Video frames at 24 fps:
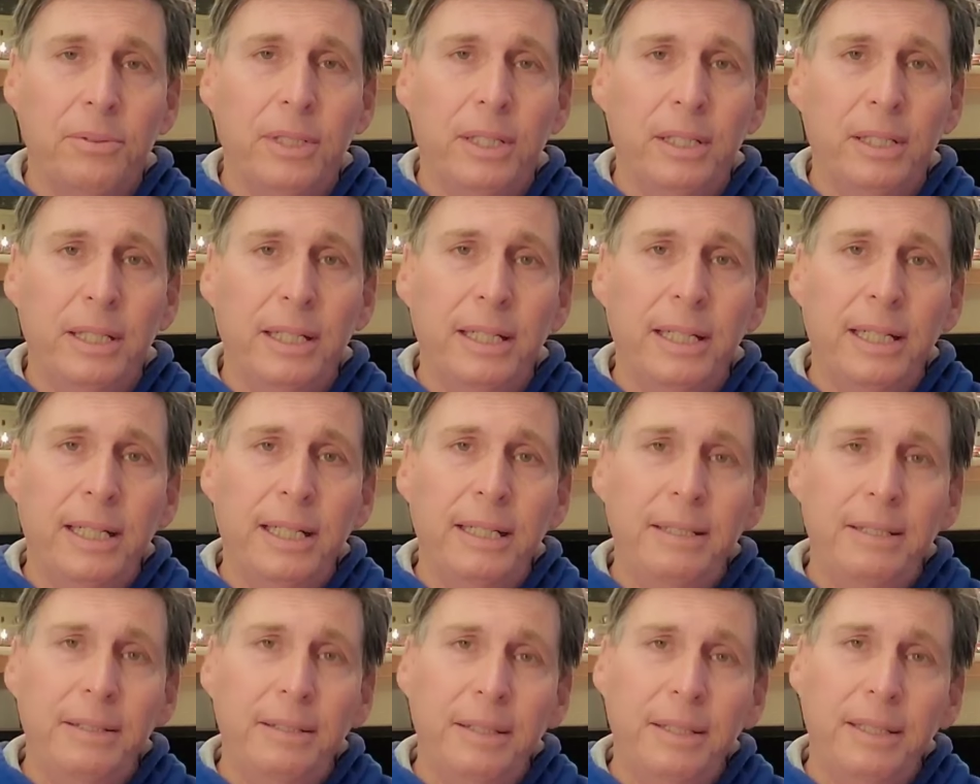that
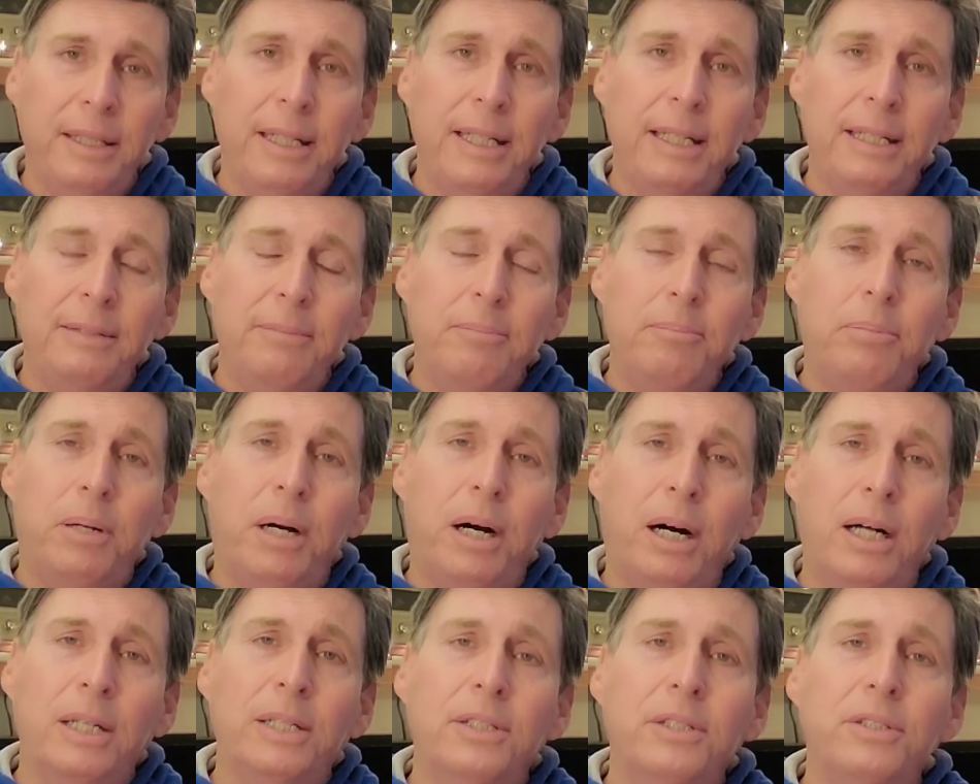it
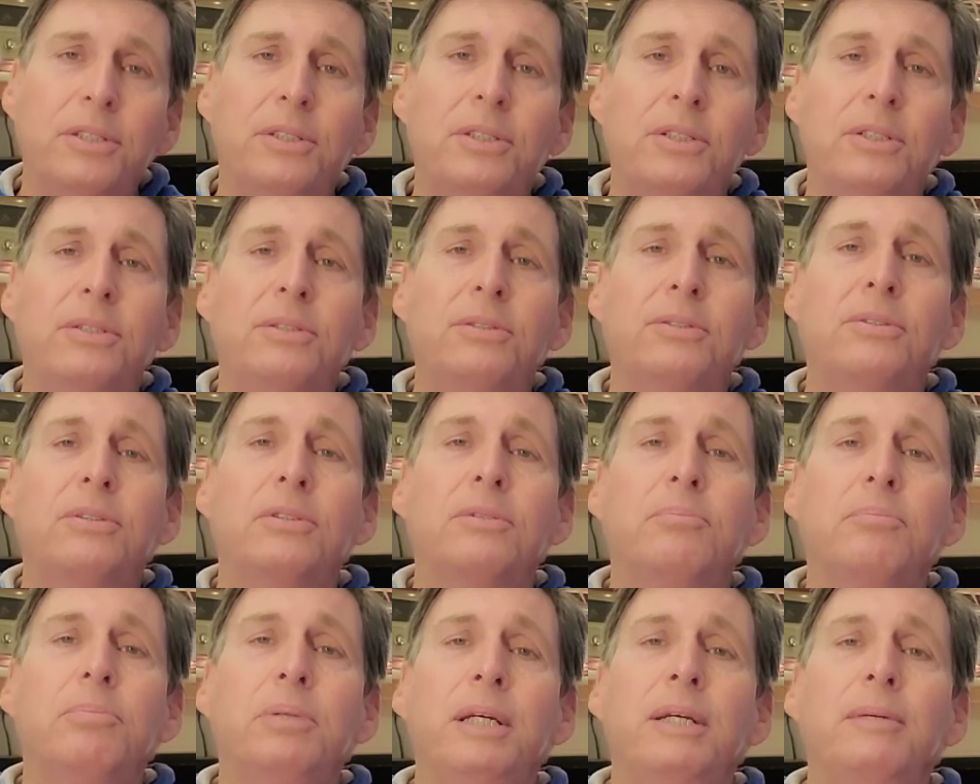punishes
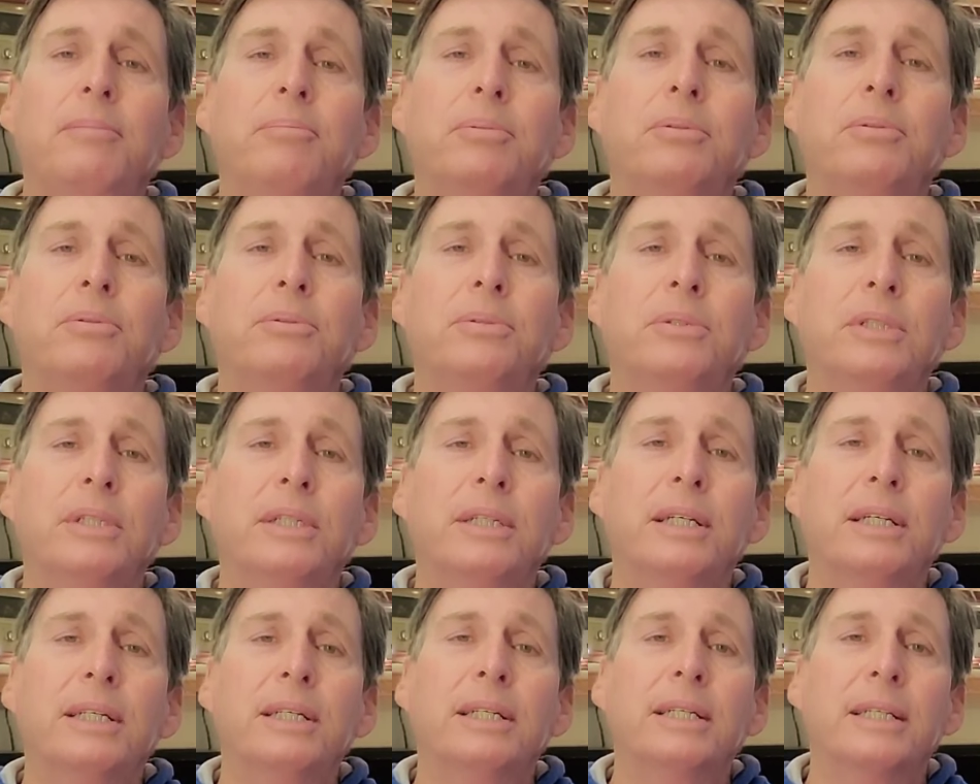the people
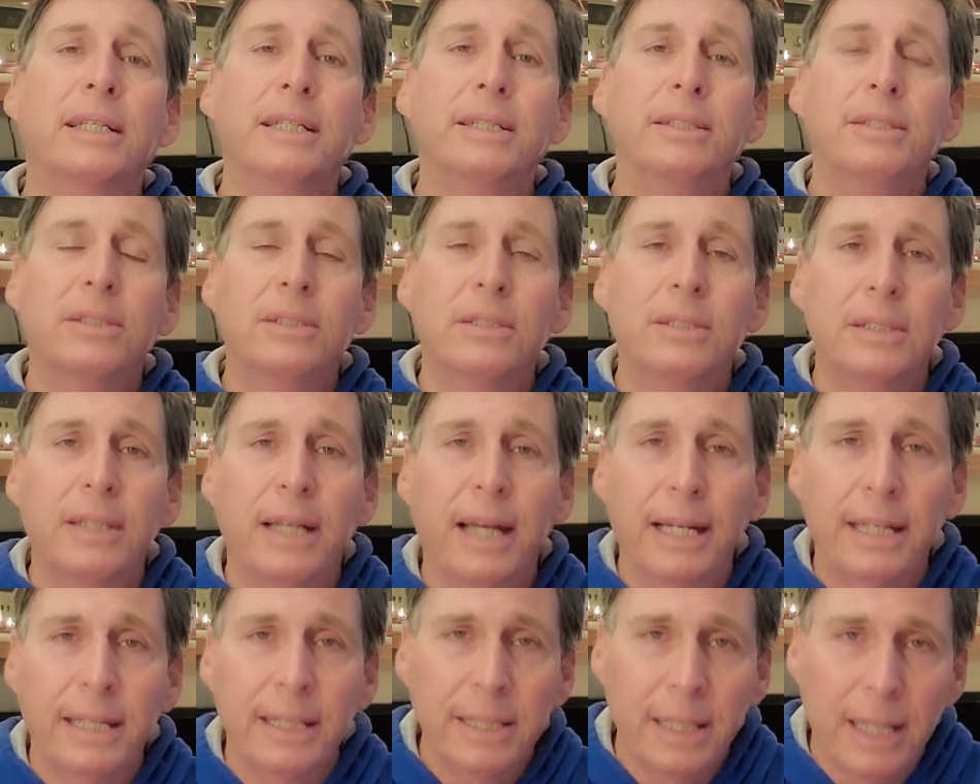that can least
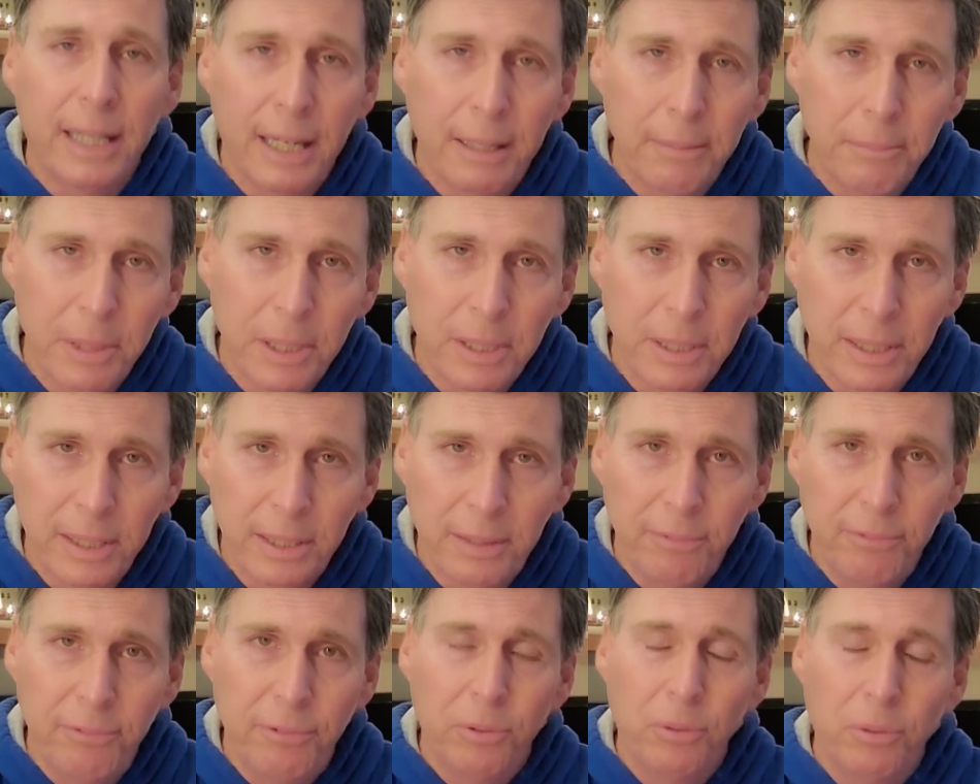economically
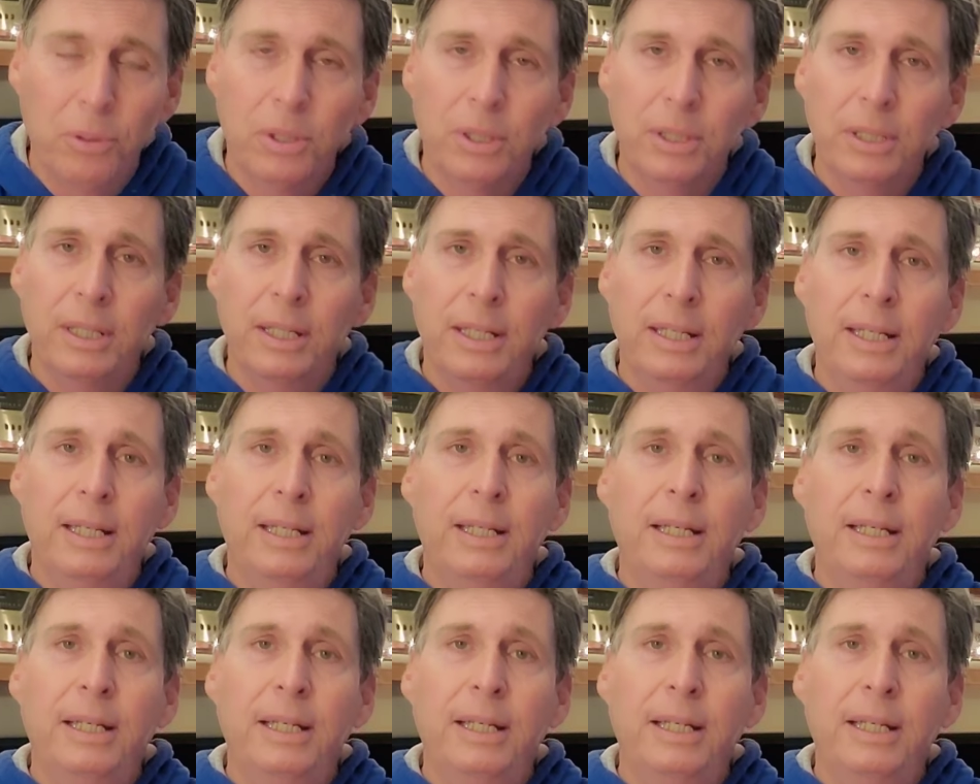afford